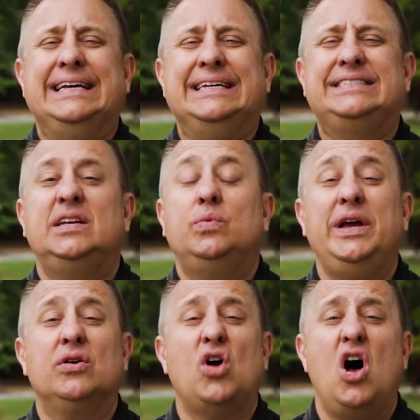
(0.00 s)
is that
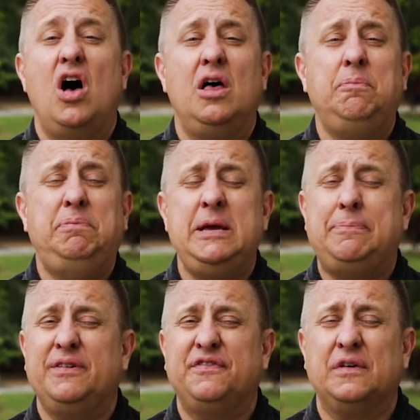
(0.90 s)
we are all
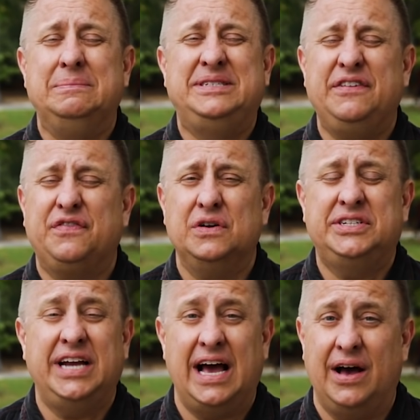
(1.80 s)
people from
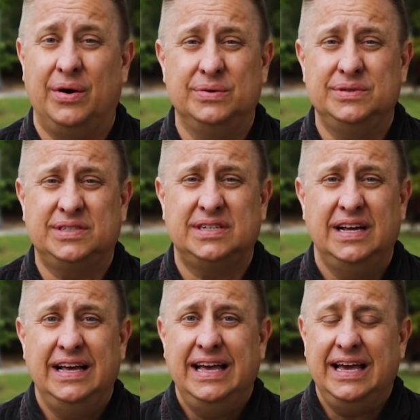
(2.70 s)
different towns,
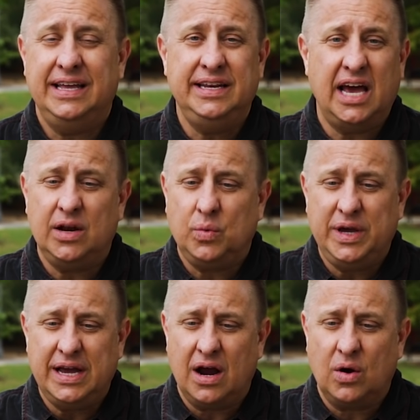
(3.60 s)
and yet
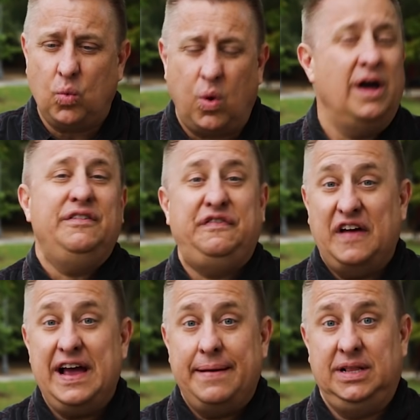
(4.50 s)
we are one
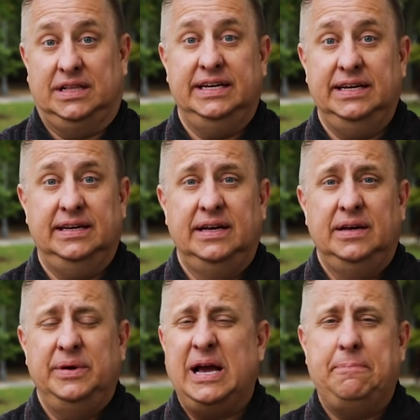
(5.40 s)
family.
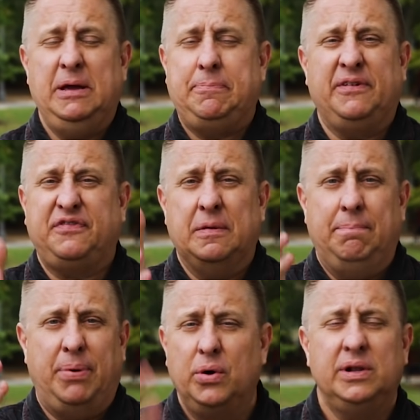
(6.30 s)
We got people
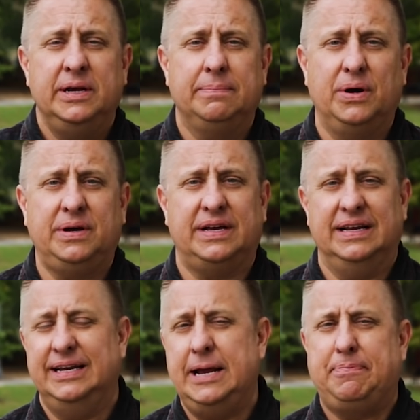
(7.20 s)
from Bolingbrook
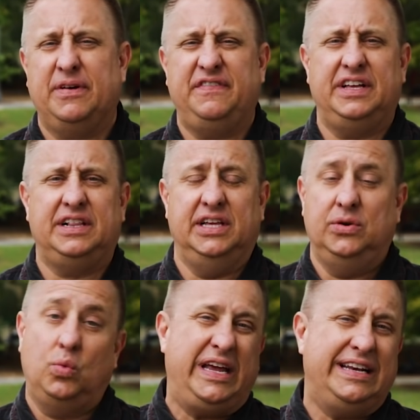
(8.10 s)
and Naperville
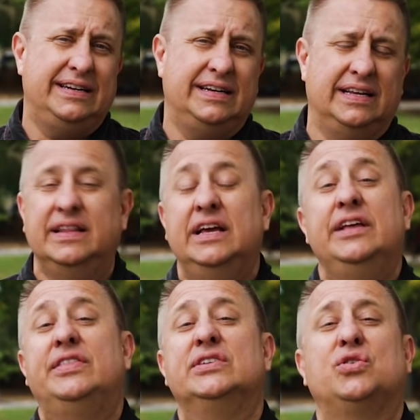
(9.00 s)
and Wheaton and
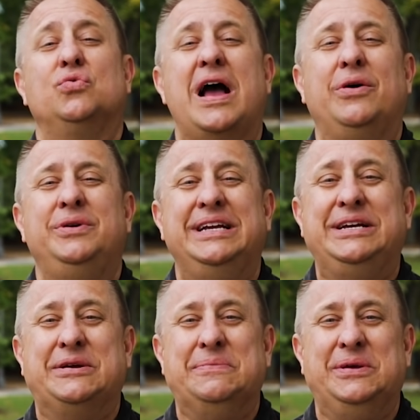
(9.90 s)
the
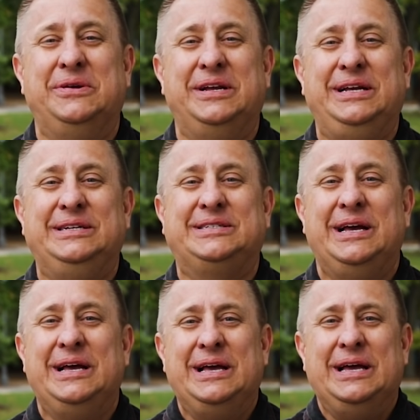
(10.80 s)
surrounding communities,
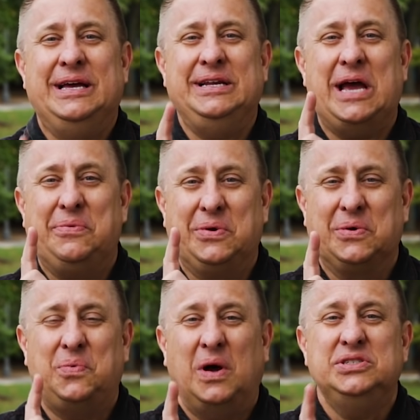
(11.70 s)
and yet we're
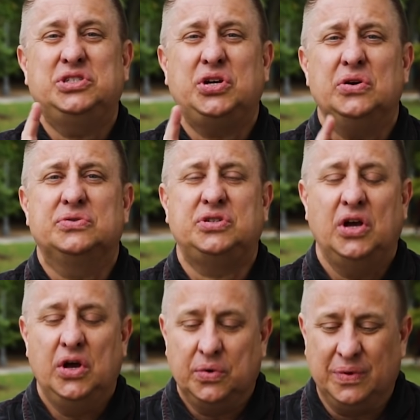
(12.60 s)
one church,
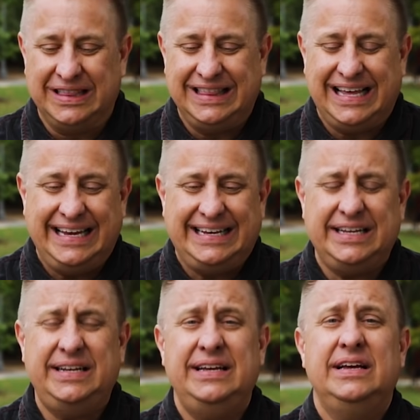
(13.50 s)

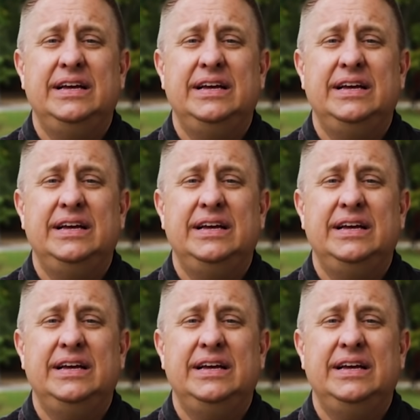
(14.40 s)
related,